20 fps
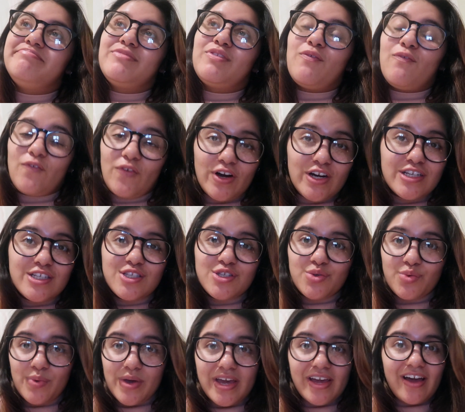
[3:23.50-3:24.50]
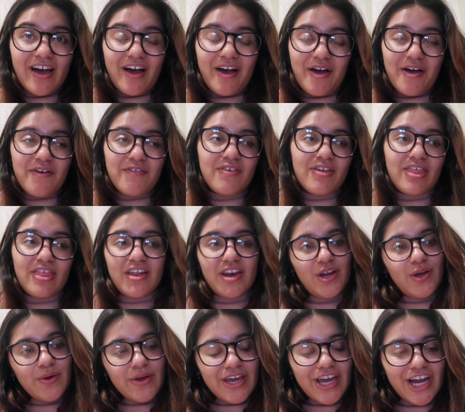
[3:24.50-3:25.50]
the first week of the
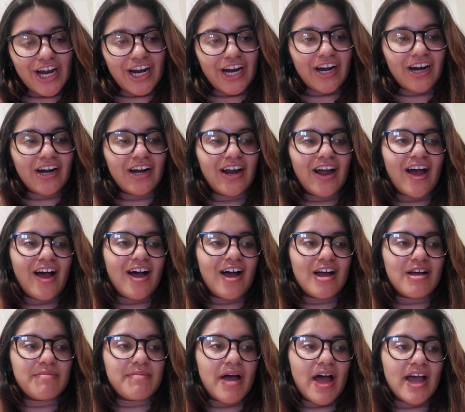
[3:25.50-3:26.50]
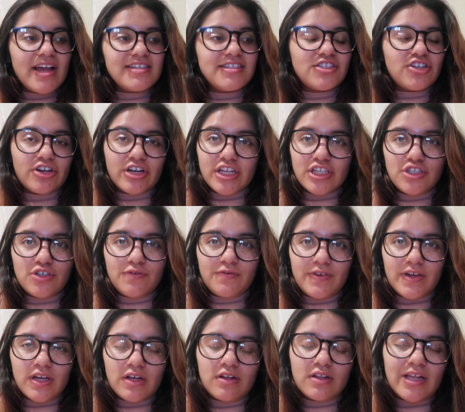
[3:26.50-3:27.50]
new year, um, I started to
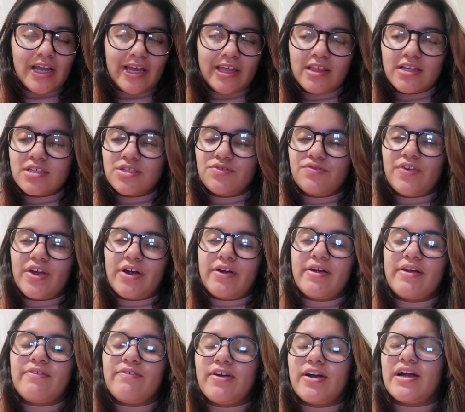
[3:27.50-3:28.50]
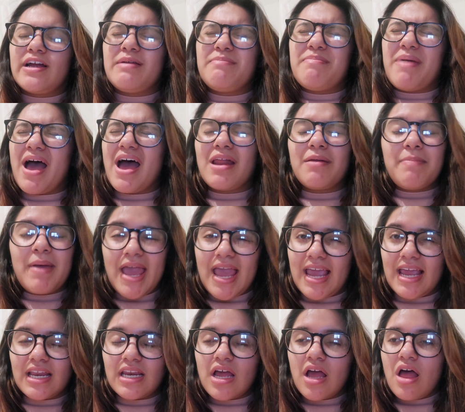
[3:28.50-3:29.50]
feel like this very, very bad
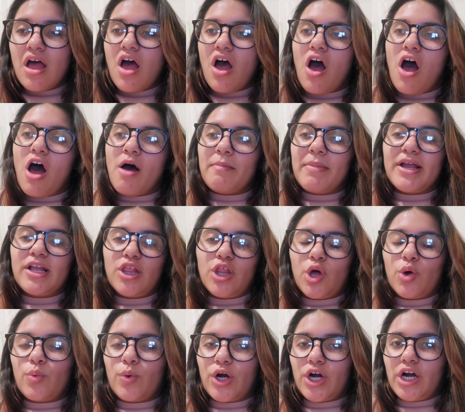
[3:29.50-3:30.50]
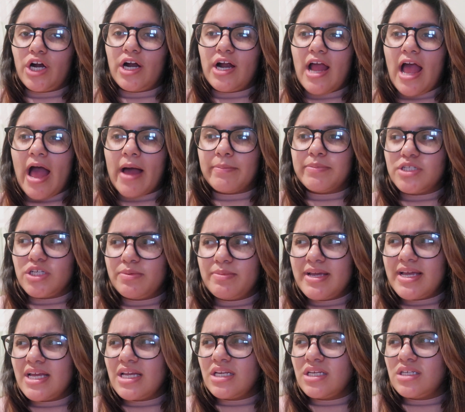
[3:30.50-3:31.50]
pain on my lower
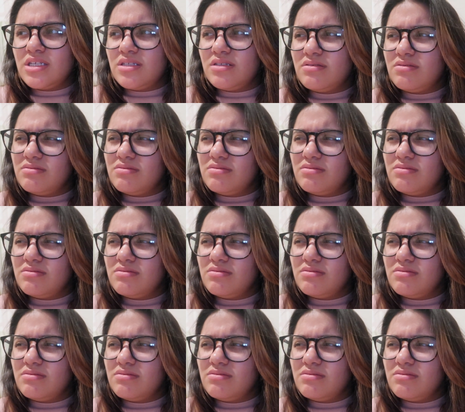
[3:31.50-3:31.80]
abdomen